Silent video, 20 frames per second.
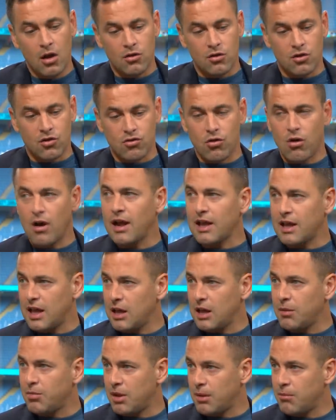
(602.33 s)
To try and
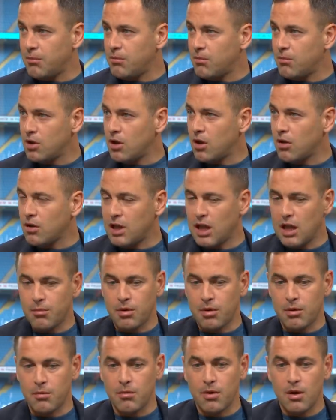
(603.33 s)
keep him, know, and
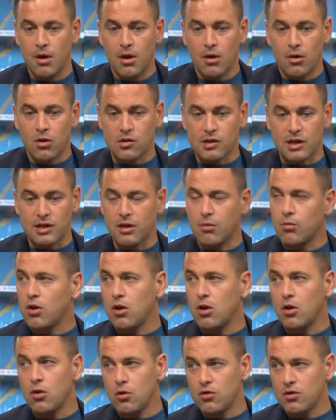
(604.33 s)
keep him because they didn't want
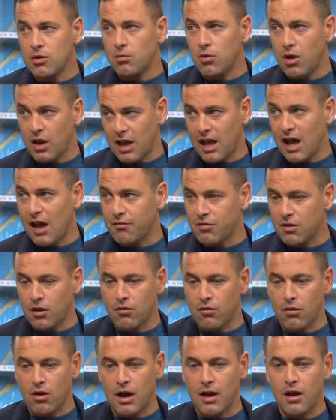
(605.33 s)
to lose him like they have
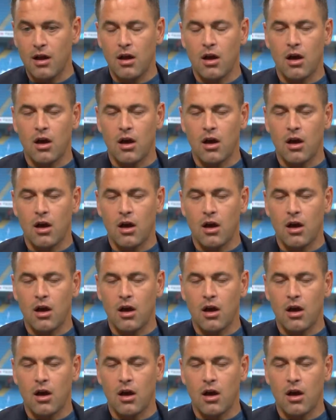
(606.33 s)
done, right?